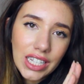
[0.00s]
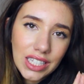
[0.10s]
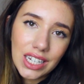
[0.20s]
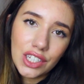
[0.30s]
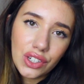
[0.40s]

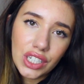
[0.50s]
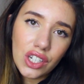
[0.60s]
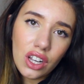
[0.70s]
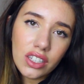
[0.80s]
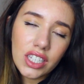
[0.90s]
synastry
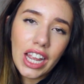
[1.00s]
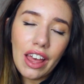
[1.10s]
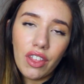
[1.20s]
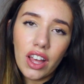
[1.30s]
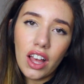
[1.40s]
charts
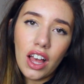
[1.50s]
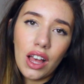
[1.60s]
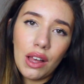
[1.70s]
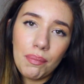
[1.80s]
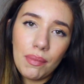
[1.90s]
together
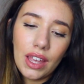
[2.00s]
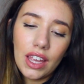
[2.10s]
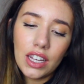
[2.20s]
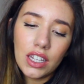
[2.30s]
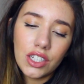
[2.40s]

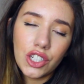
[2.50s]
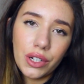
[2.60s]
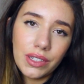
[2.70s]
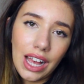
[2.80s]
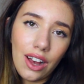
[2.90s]

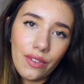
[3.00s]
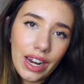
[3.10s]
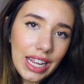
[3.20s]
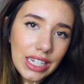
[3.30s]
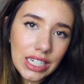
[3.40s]
shows how a
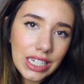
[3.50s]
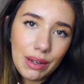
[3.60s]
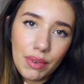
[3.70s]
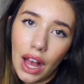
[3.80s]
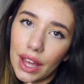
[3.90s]

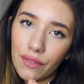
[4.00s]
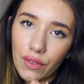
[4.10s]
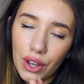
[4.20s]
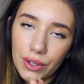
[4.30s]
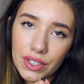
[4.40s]
relationship kind
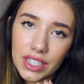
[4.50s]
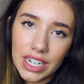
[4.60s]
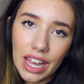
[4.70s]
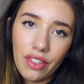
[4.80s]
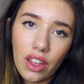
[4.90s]
of goes
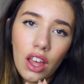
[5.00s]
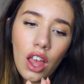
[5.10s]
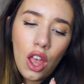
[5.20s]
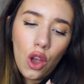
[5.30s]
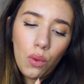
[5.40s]
together,
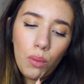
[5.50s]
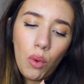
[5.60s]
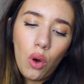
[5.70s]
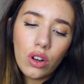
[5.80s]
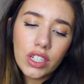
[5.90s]

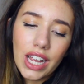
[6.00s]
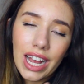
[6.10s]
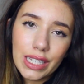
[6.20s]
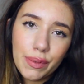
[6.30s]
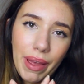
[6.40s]
what
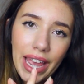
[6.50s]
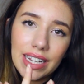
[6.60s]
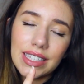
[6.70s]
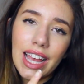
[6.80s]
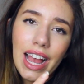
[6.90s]

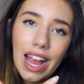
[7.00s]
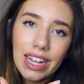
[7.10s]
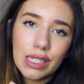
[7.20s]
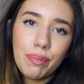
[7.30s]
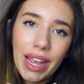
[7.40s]
aspects
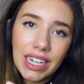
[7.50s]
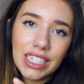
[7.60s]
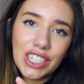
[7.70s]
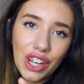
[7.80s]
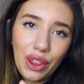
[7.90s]

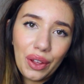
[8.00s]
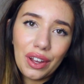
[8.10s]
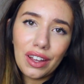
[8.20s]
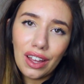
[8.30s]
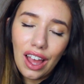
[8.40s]
aspect each
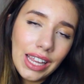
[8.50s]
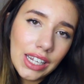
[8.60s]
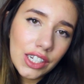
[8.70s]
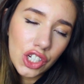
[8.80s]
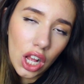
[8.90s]
other.
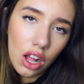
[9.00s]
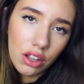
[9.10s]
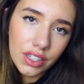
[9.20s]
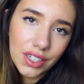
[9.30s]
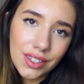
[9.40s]
In
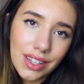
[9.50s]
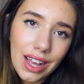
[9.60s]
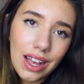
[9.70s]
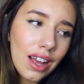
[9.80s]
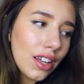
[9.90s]
Charles's
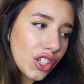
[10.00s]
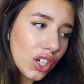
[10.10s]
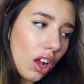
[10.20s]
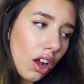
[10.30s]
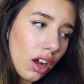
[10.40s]

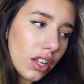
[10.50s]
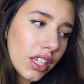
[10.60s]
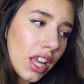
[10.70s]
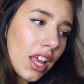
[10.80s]
chart,